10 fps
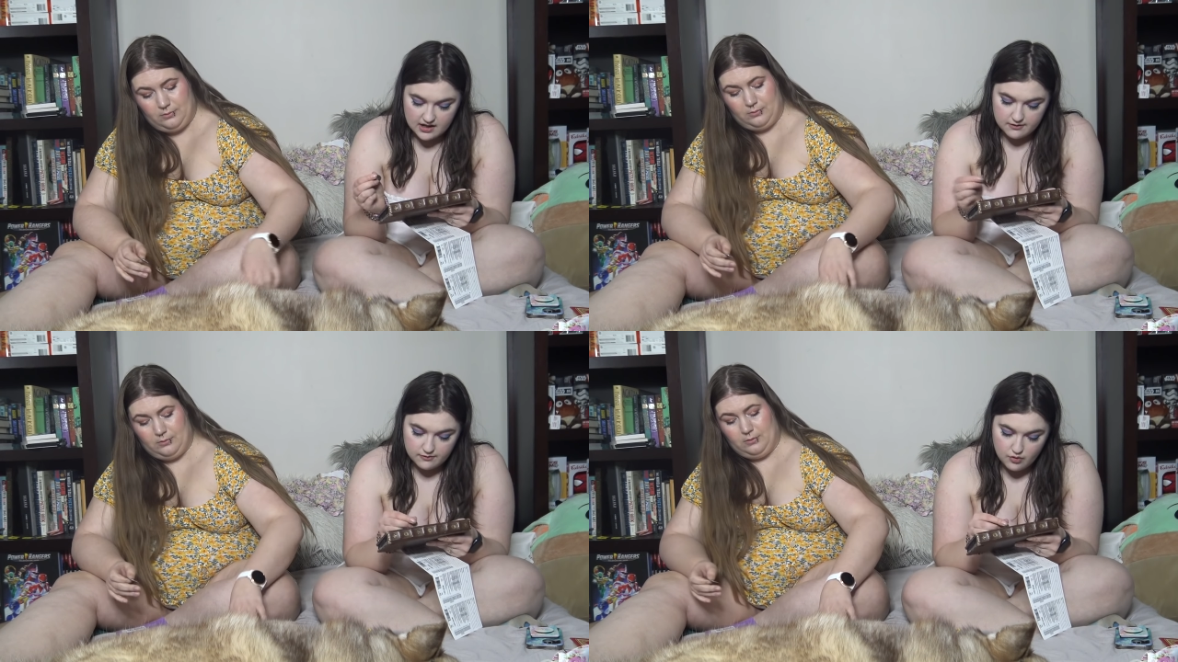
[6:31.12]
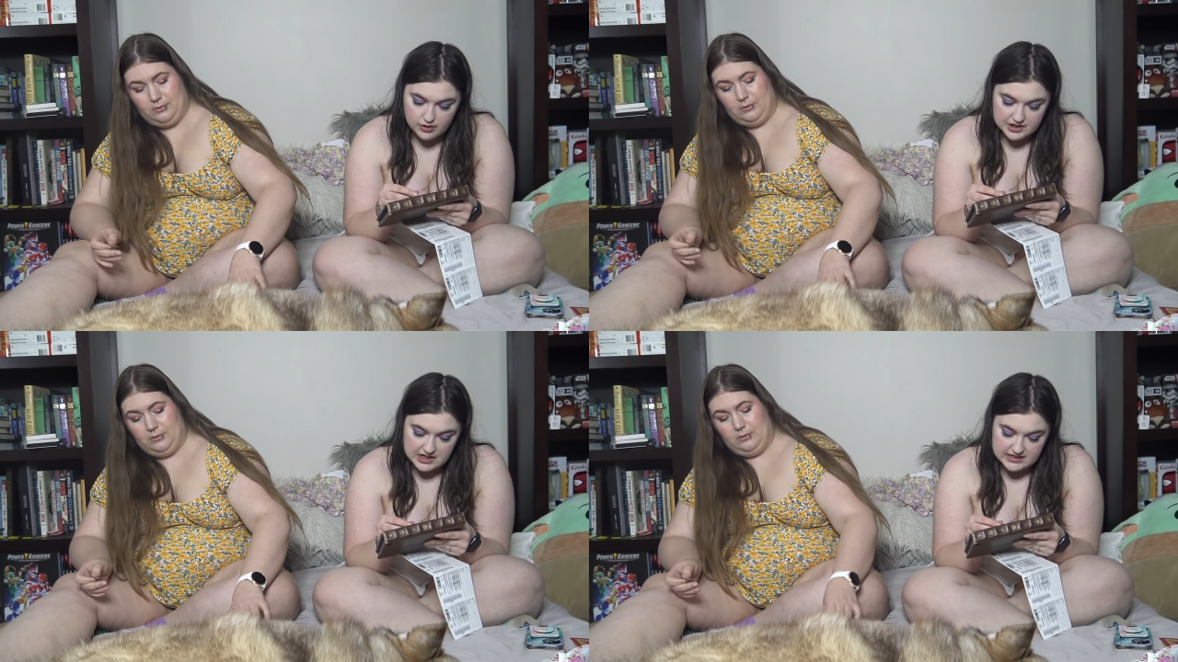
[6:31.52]

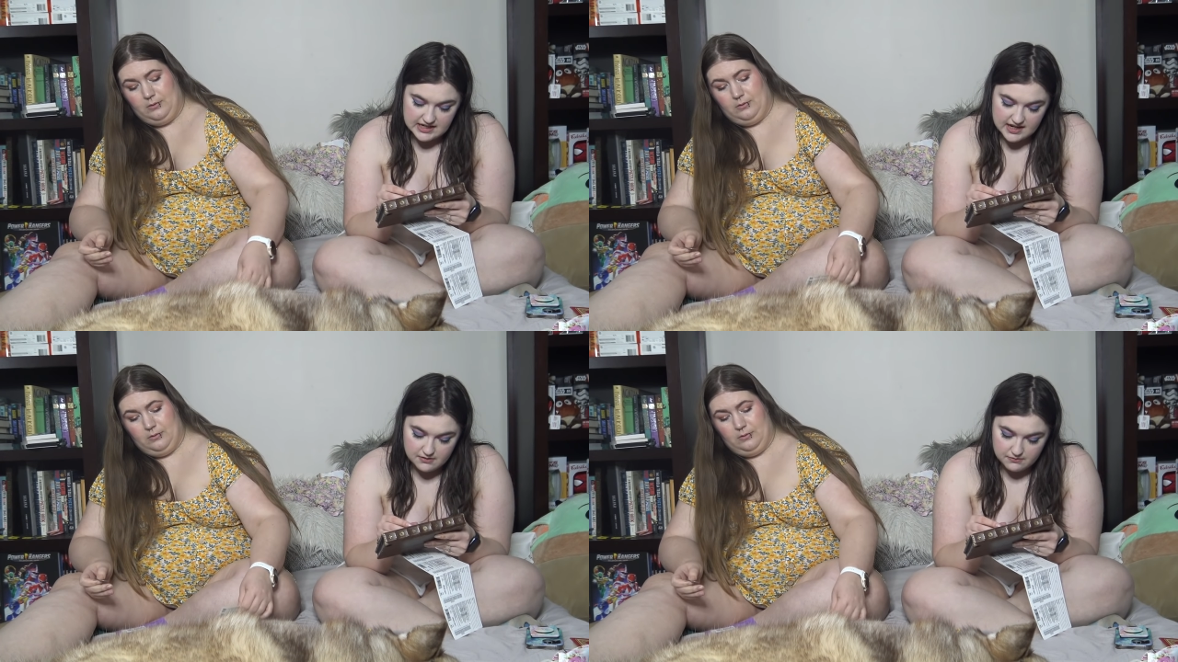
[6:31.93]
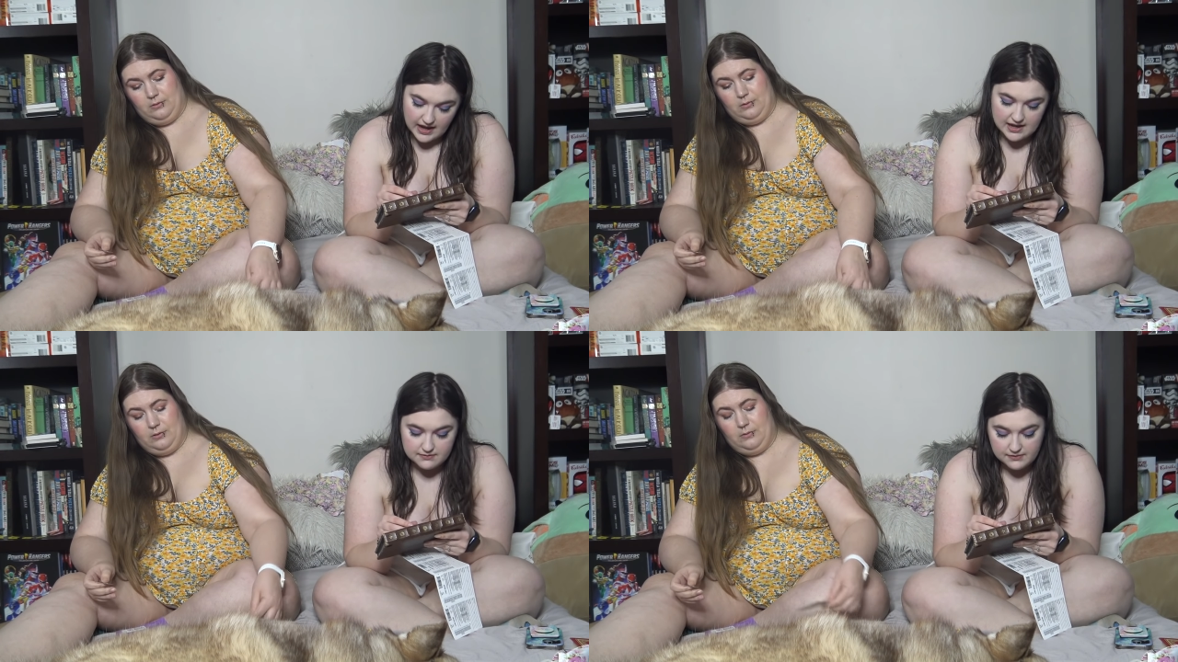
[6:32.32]
Speaker 1: Forty, take
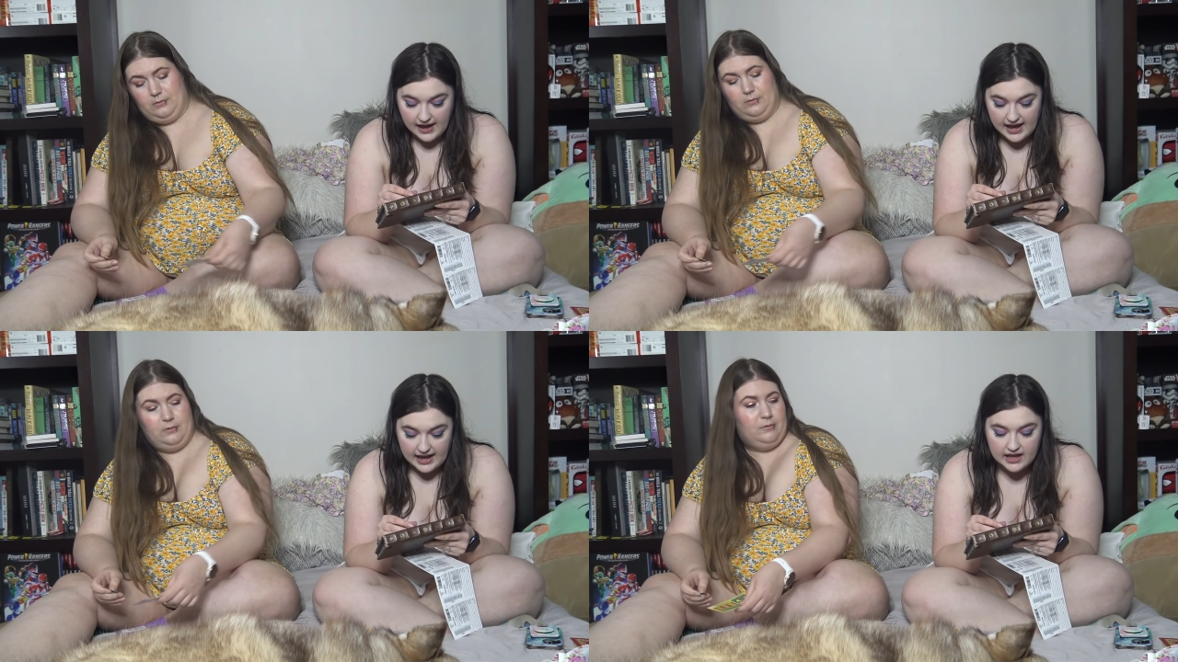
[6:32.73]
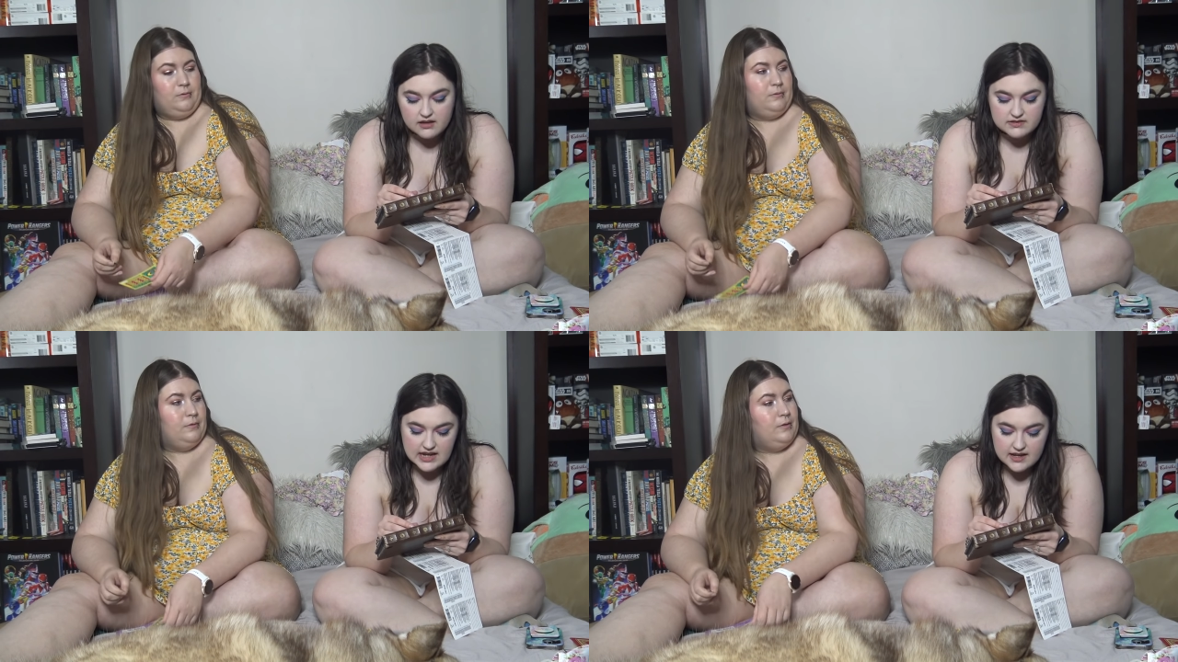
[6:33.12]
five, five,
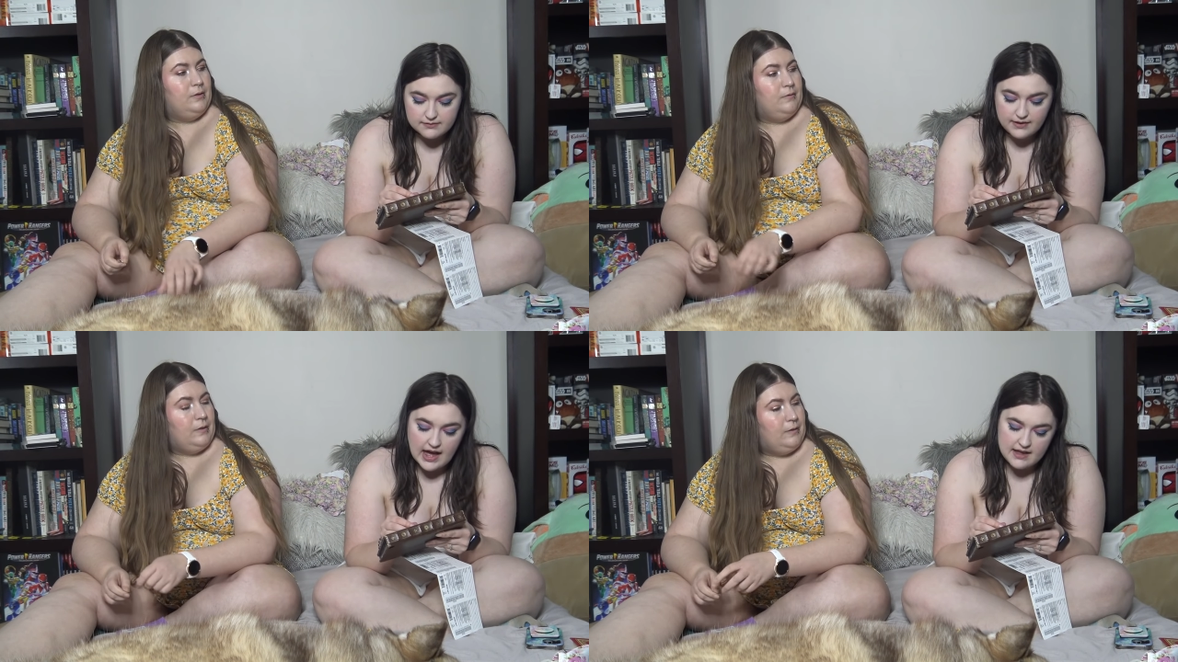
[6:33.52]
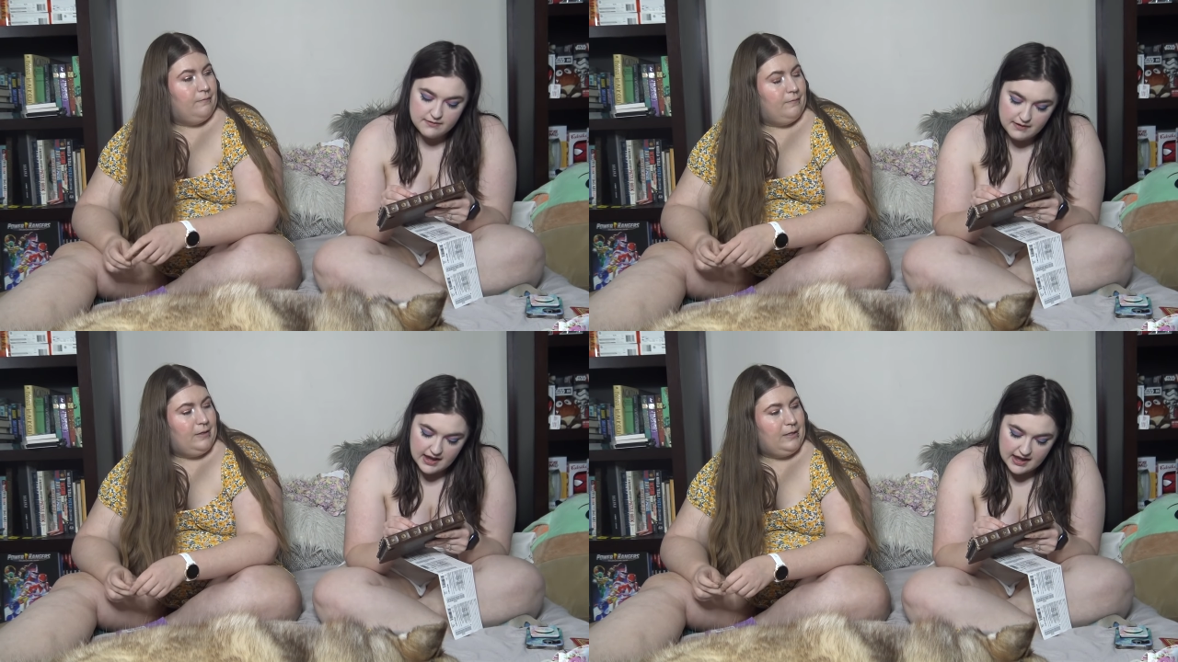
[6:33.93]
take five,
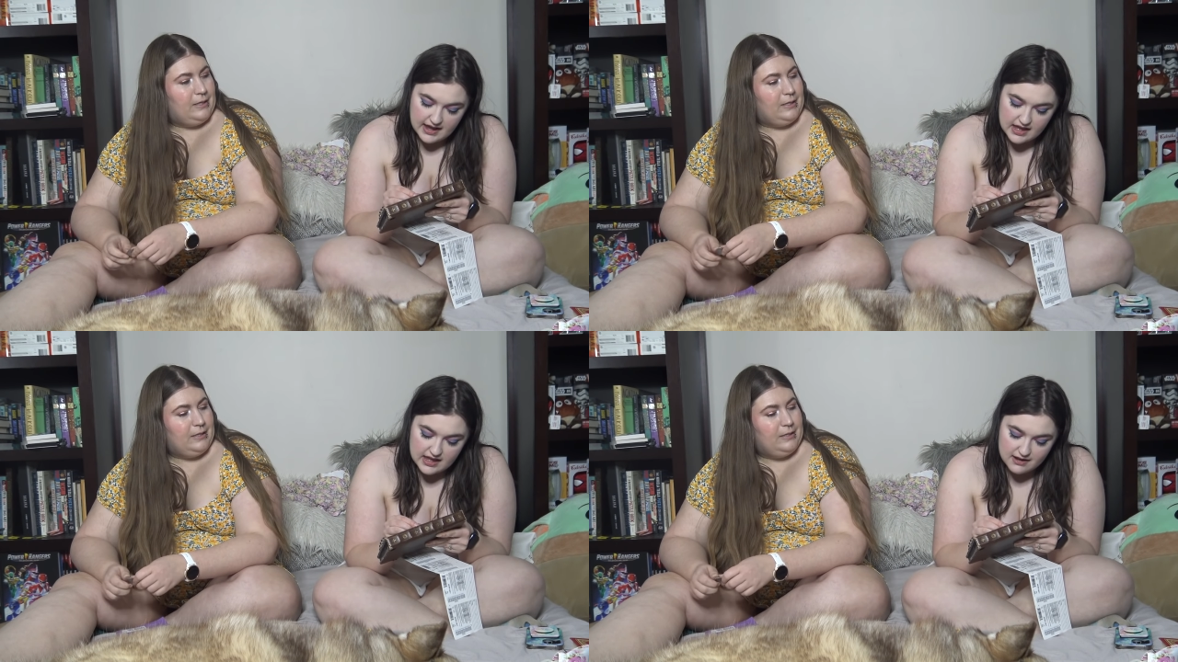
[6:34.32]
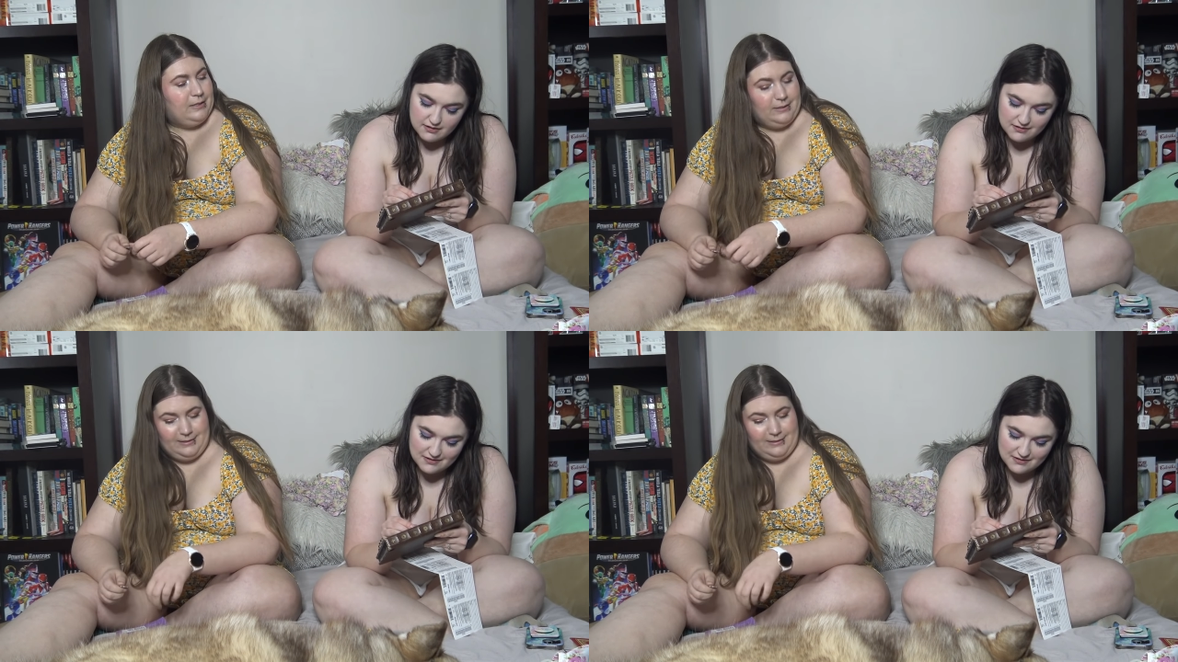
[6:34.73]
five.